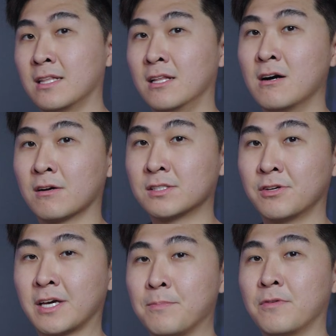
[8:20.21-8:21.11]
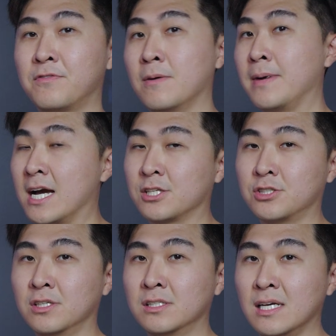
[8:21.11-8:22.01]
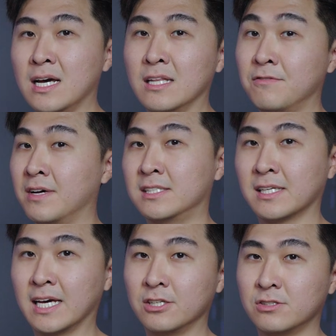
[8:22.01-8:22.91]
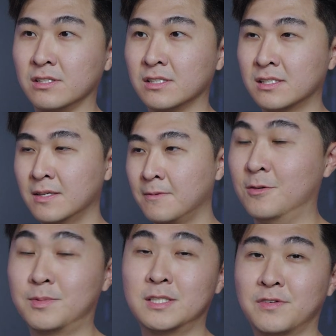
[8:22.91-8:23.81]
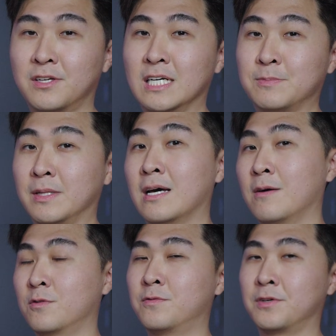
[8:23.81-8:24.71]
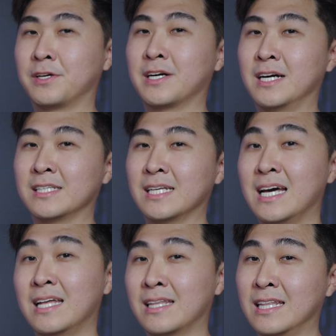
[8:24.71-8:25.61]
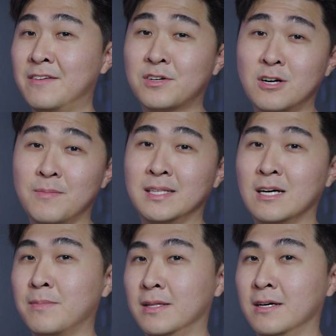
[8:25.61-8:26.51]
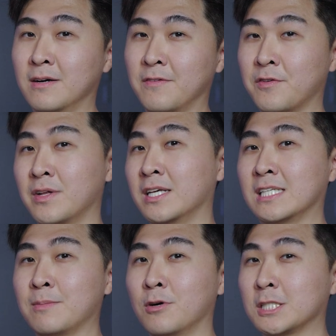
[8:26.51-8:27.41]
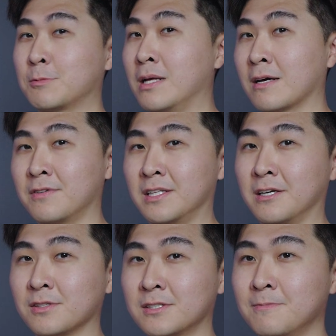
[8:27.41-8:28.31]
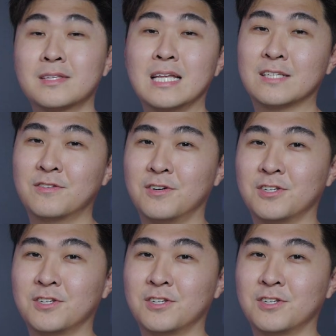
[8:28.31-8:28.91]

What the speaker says: the logs so you can perform actions and investigations. Hope this video has been helpful for you guys, and leave a comment down below if you want to see more Splunk videos. Thanks for